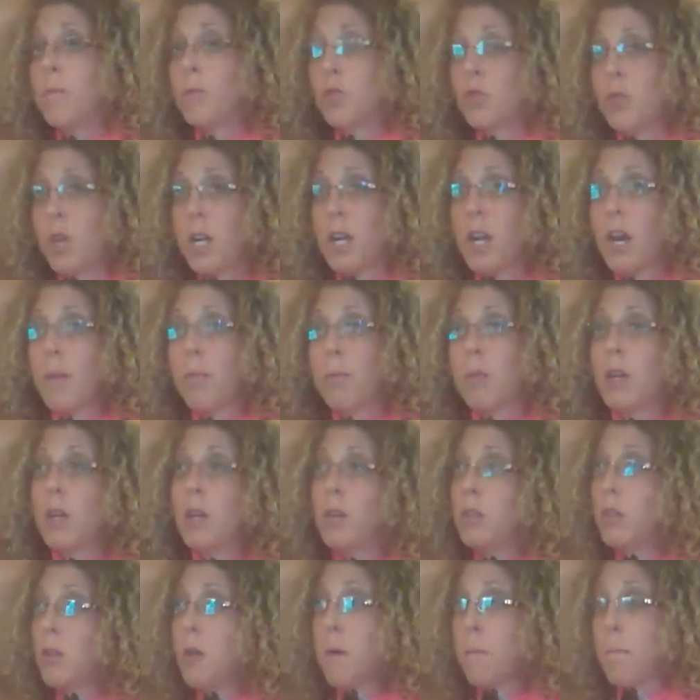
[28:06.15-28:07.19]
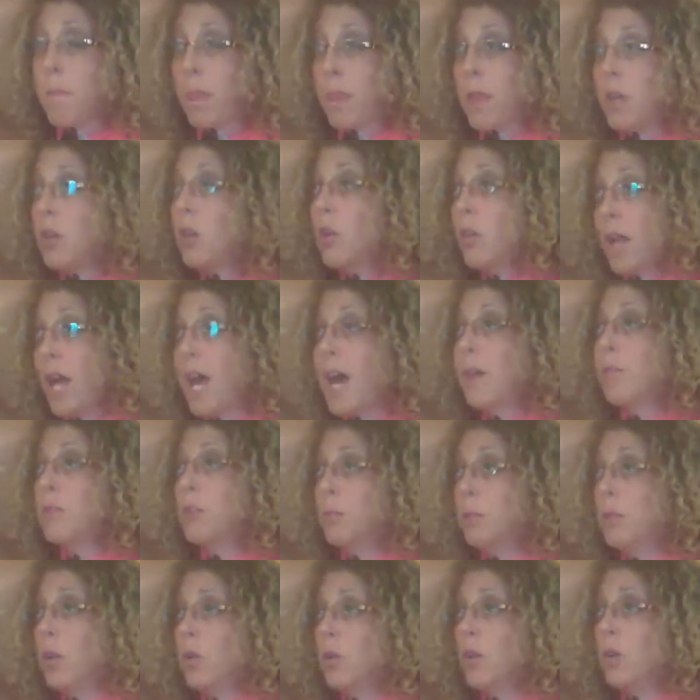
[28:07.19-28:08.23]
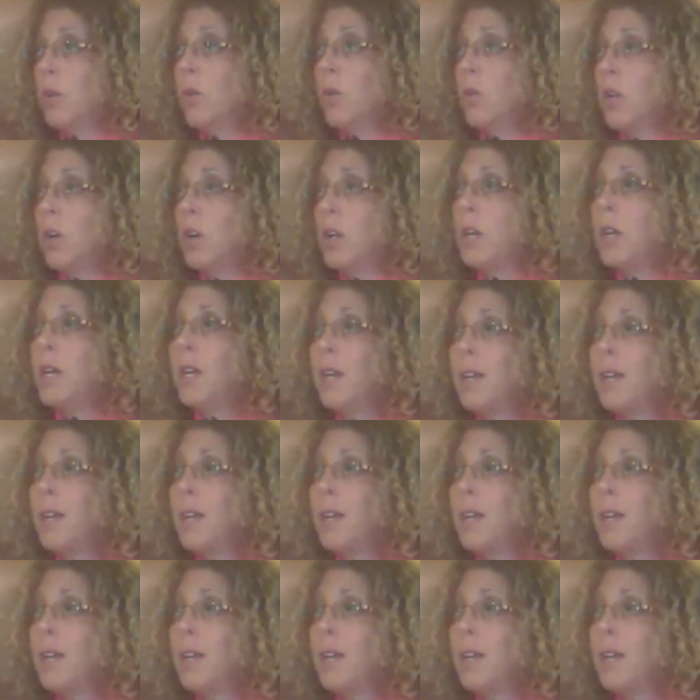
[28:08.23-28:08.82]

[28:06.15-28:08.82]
Train operator, you don't have to blow your horn.